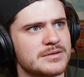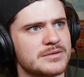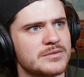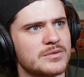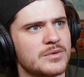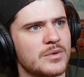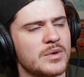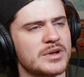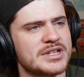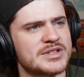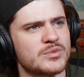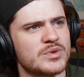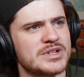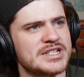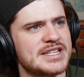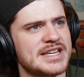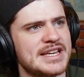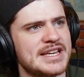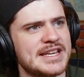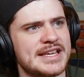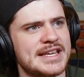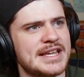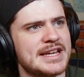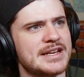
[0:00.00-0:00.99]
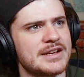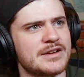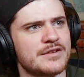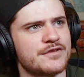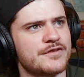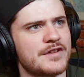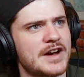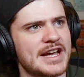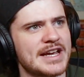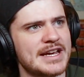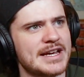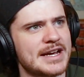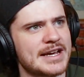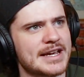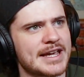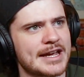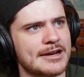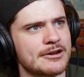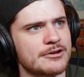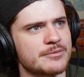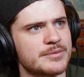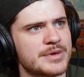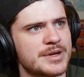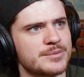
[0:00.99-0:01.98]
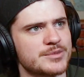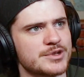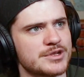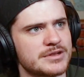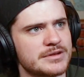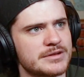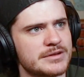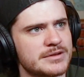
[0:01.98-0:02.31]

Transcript: Would he get in a fight? I can't remember.